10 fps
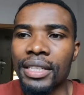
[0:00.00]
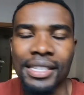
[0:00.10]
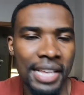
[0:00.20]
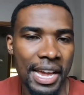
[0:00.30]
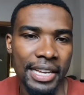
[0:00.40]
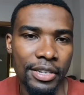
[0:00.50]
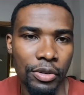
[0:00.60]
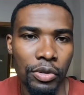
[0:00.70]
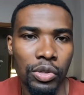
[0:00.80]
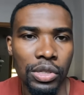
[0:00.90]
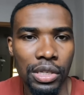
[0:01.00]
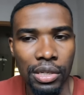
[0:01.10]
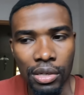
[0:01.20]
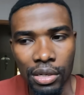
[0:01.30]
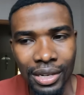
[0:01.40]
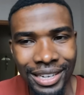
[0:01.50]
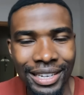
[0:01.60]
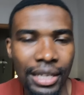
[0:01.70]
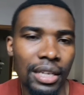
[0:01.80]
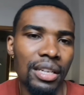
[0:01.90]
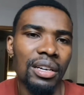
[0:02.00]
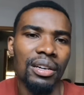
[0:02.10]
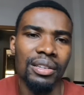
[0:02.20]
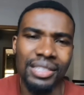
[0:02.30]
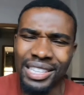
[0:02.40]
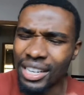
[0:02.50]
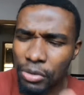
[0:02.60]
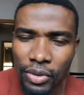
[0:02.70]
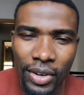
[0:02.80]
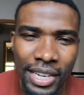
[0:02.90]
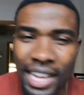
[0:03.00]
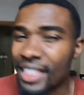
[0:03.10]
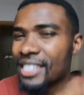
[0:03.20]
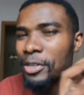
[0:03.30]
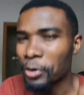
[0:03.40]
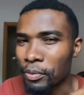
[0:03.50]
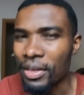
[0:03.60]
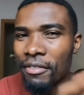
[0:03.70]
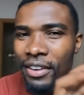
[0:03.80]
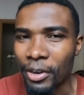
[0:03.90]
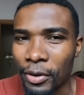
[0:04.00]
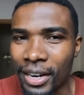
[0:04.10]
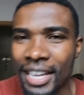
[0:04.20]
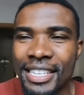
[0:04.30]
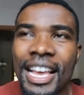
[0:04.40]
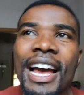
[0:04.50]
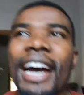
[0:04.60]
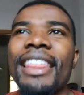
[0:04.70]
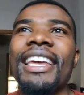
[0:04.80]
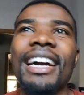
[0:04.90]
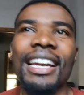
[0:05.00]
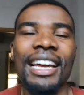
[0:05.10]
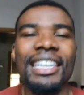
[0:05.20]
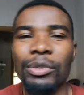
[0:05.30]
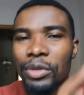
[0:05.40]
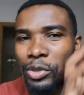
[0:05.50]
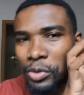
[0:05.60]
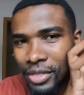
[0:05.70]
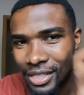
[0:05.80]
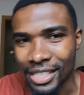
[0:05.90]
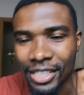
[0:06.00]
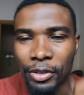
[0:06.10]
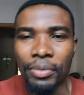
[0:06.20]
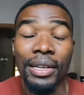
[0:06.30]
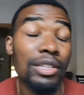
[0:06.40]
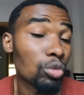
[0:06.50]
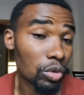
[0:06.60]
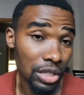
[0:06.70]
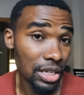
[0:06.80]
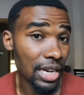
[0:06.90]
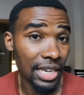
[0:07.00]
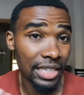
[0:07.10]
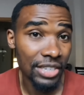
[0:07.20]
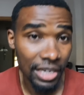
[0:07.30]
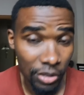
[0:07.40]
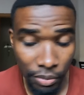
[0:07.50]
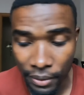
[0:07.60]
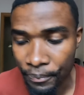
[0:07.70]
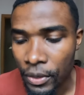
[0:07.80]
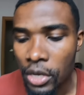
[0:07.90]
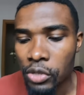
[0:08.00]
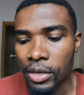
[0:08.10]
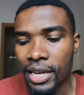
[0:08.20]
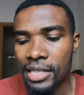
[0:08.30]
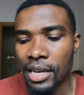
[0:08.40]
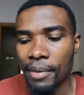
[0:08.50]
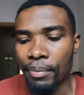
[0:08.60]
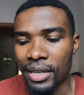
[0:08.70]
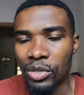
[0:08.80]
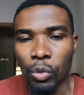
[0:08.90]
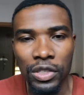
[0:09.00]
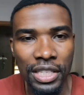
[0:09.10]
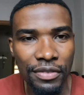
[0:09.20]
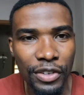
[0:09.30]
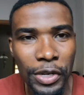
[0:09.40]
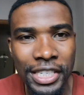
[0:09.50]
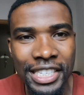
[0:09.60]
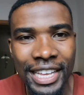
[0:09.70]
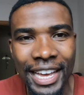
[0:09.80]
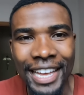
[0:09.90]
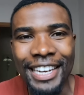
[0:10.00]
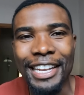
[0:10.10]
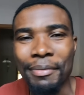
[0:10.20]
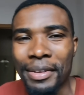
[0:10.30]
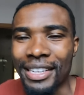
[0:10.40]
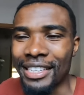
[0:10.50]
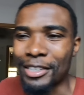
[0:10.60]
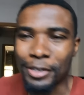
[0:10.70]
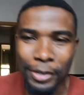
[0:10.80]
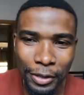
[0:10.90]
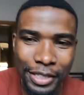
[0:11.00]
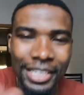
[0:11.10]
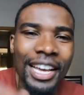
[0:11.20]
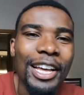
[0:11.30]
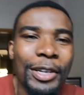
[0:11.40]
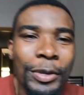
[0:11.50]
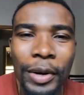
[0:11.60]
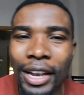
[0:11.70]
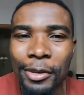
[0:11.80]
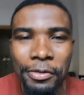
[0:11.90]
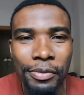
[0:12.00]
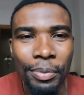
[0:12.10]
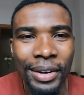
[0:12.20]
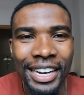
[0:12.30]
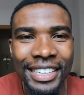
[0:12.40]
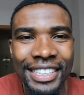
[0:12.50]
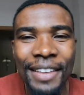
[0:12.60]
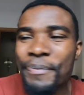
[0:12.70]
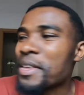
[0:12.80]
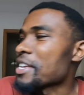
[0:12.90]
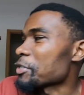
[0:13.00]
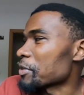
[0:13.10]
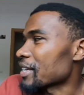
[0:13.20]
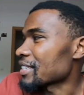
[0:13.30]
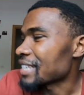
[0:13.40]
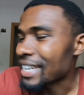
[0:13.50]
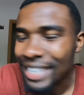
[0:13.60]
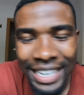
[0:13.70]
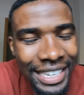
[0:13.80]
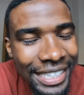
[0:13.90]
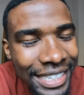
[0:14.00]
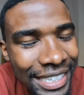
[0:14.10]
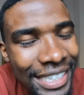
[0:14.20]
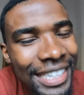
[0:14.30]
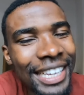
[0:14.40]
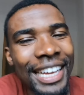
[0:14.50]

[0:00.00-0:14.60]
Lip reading: site not clean. They're not organized. And this group, they're very organized. I think a client will choose this group. That is what I try to mean. So guys, please watch this video until the end. Let me not do a lot of propaganda, so that at least